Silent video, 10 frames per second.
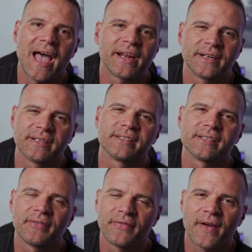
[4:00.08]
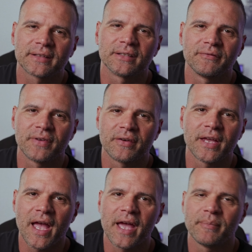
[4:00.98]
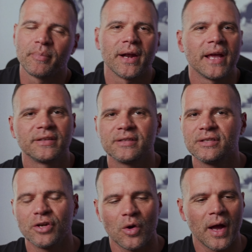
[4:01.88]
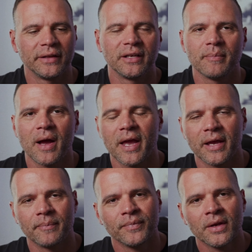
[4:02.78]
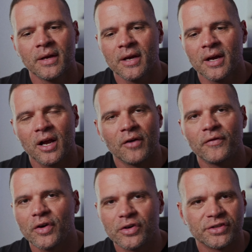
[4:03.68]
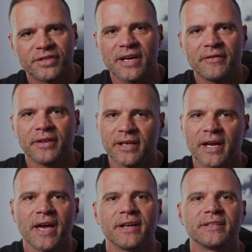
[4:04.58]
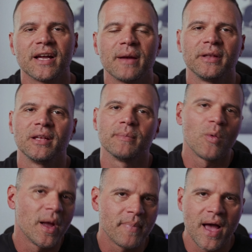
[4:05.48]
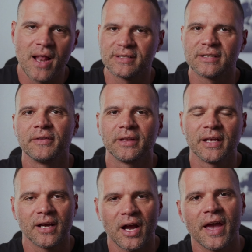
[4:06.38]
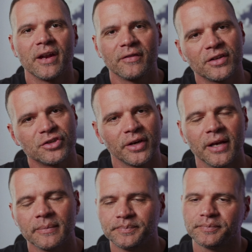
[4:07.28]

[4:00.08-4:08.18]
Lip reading: added it as an effect at the very end. But I did my conversions and everything ahead of time. I did my white balance and everything ahead of the tree.